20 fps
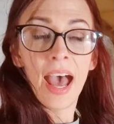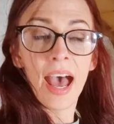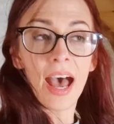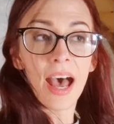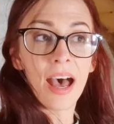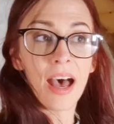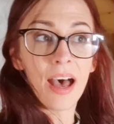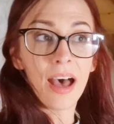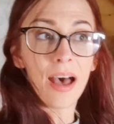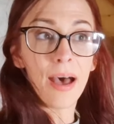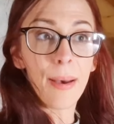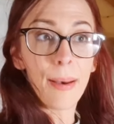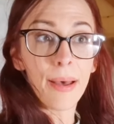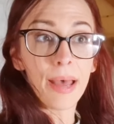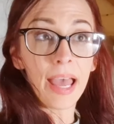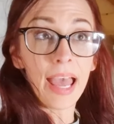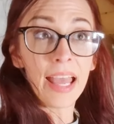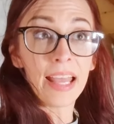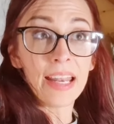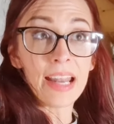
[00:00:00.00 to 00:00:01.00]

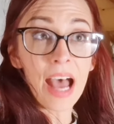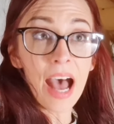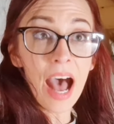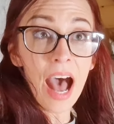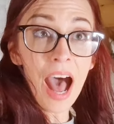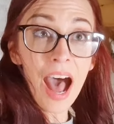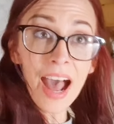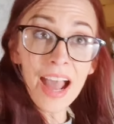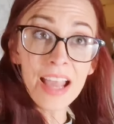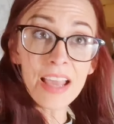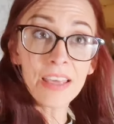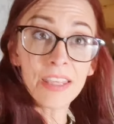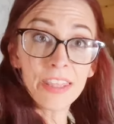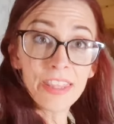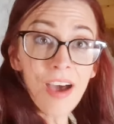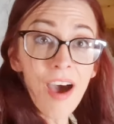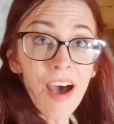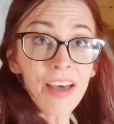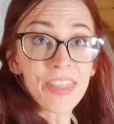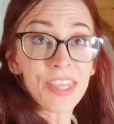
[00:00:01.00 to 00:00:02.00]
And I
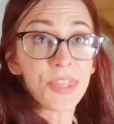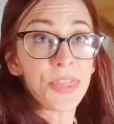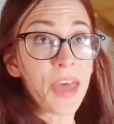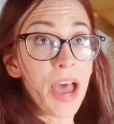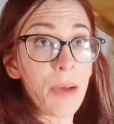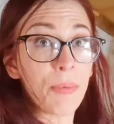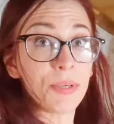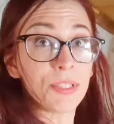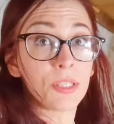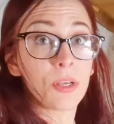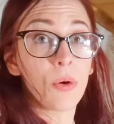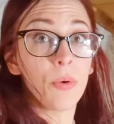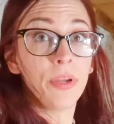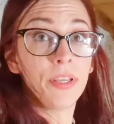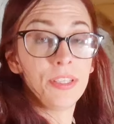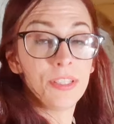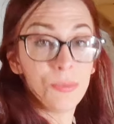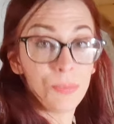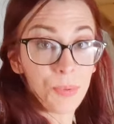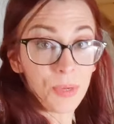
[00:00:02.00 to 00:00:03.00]
thought that that was
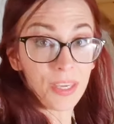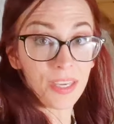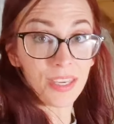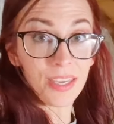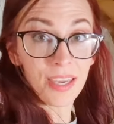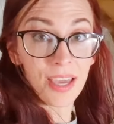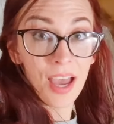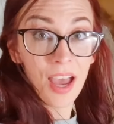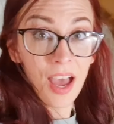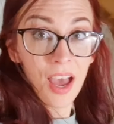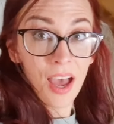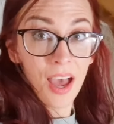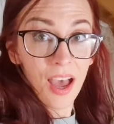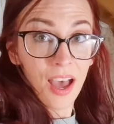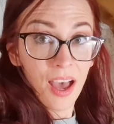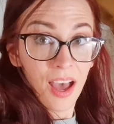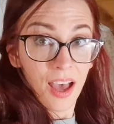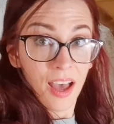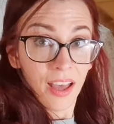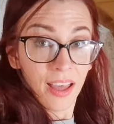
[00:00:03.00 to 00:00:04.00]
going to be
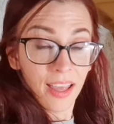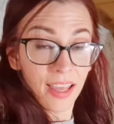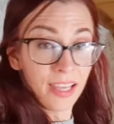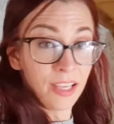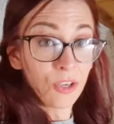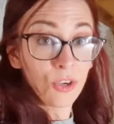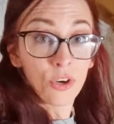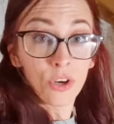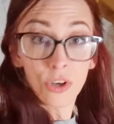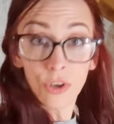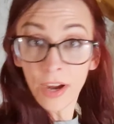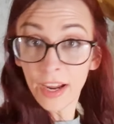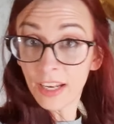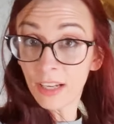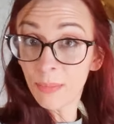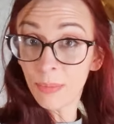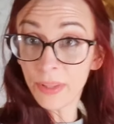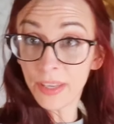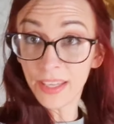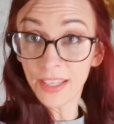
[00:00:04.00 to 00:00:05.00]

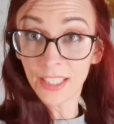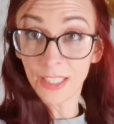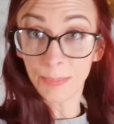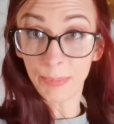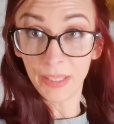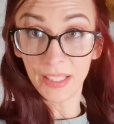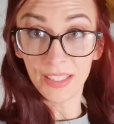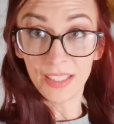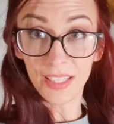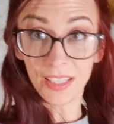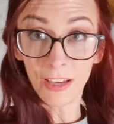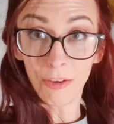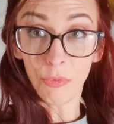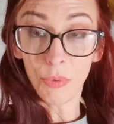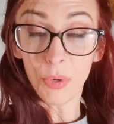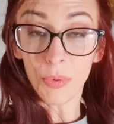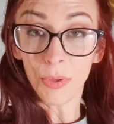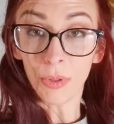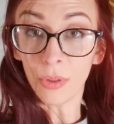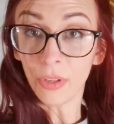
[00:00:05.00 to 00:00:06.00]
incredibly expensive.
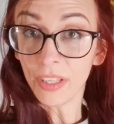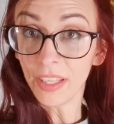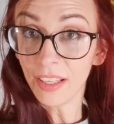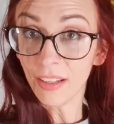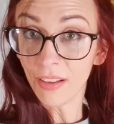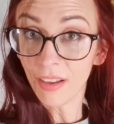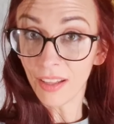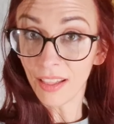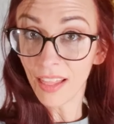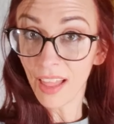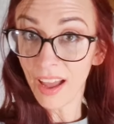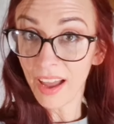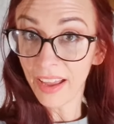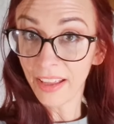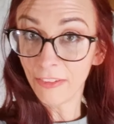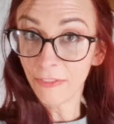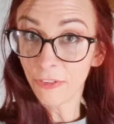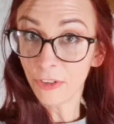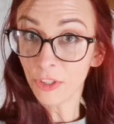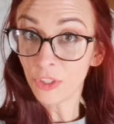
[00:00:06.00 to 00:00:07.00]
We were looking
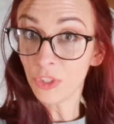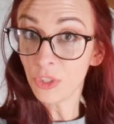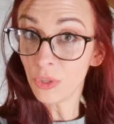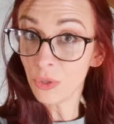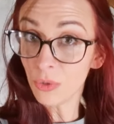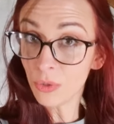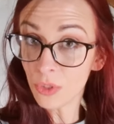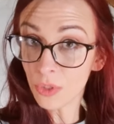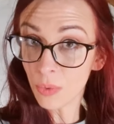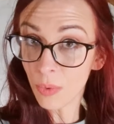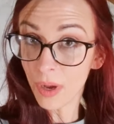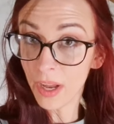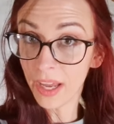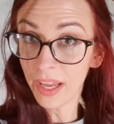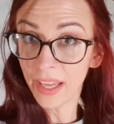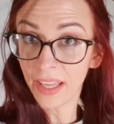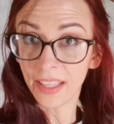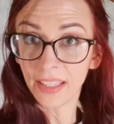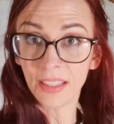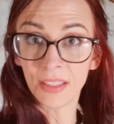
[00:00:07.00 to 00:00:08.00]
online for used
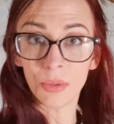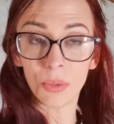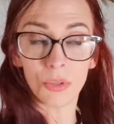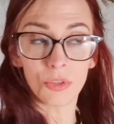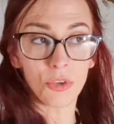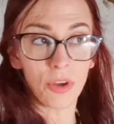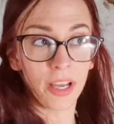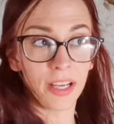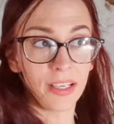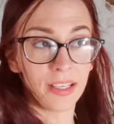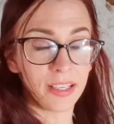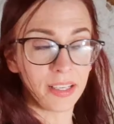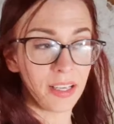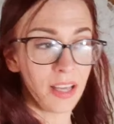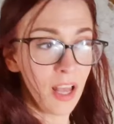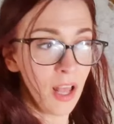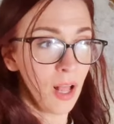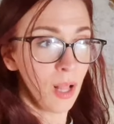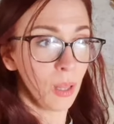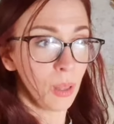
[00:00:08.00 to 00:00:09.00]
ones. We were trying to
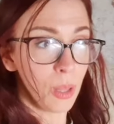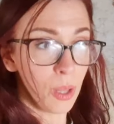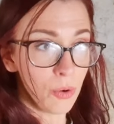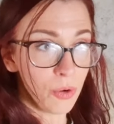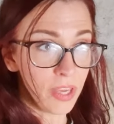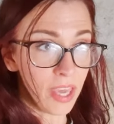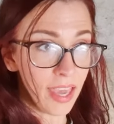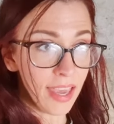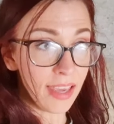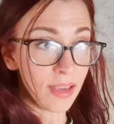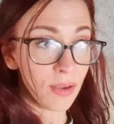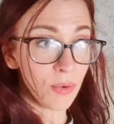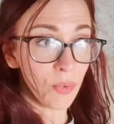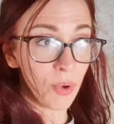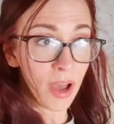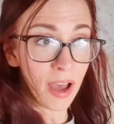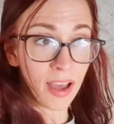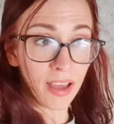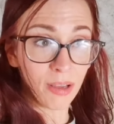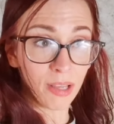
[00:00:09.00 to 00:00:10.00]
locate
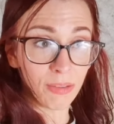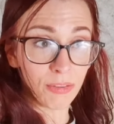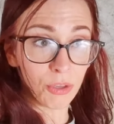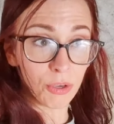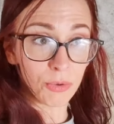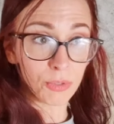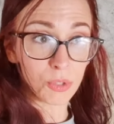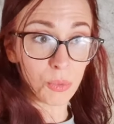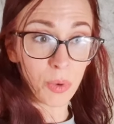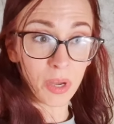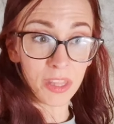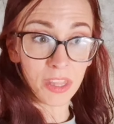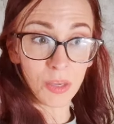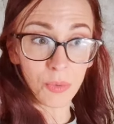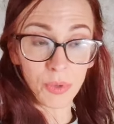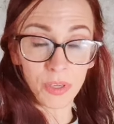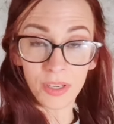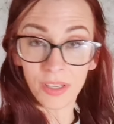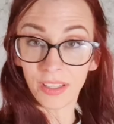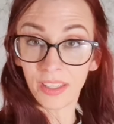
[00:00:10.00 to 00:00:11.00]
if there was one that
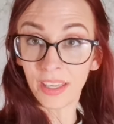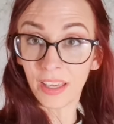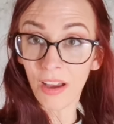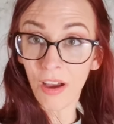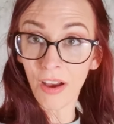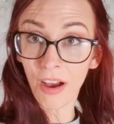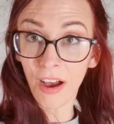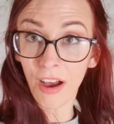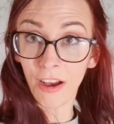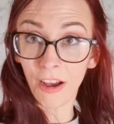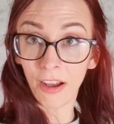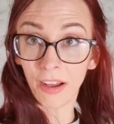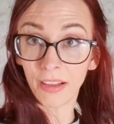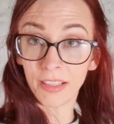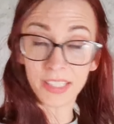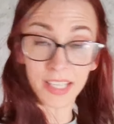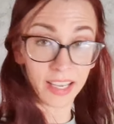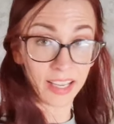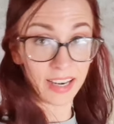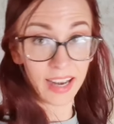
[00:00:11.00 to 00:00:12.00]
we could get
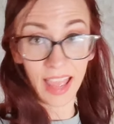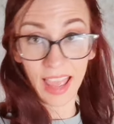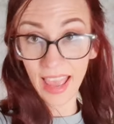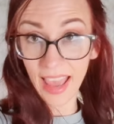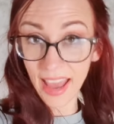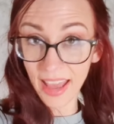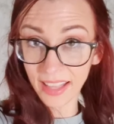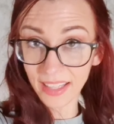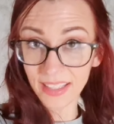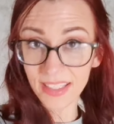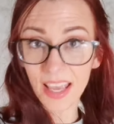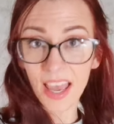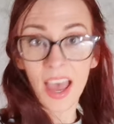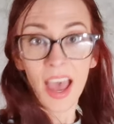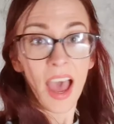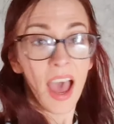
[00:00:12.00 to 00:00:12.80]
secondhand.